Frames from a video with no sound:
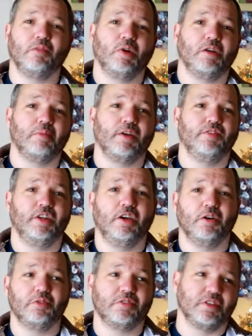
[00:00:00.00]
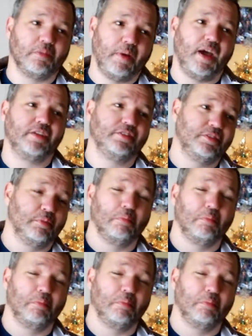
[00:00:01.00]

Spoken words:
on one of my videos in the past